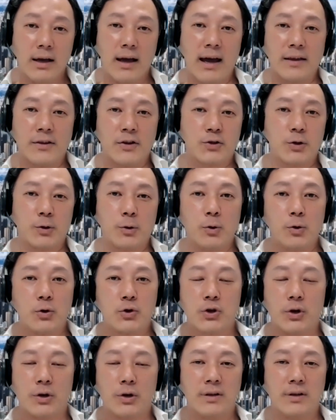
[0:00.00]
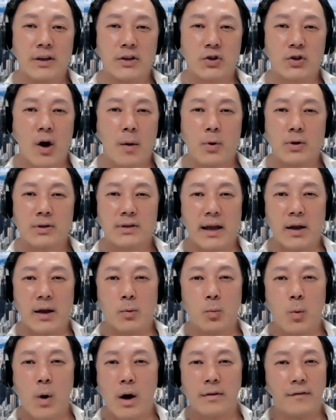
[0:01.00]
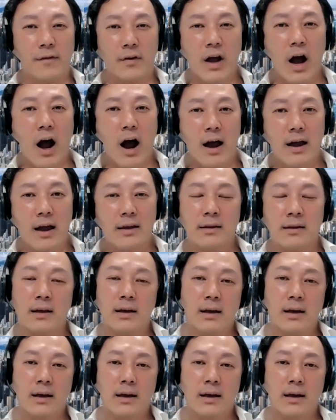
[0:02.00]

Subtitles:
and the solution is almost like one of a kind,